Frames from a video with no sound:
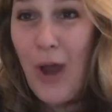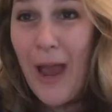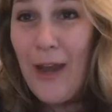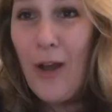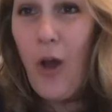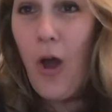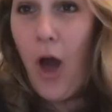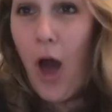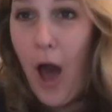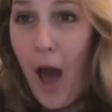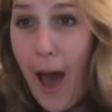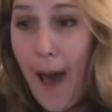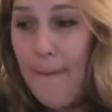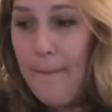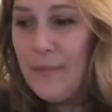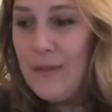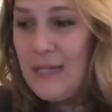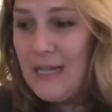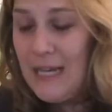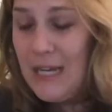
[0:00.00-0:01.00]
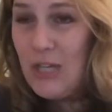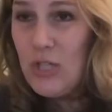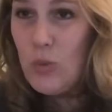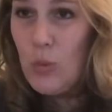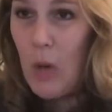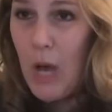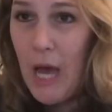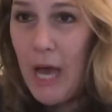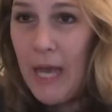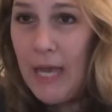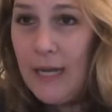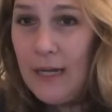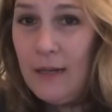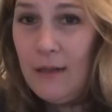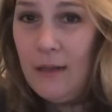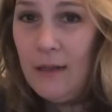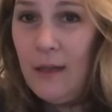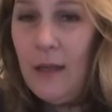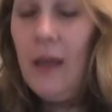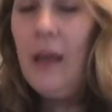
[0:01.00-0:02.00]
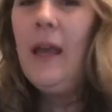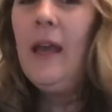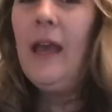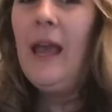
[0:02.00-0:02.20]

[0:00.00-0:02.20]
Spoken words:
and try to hop to each one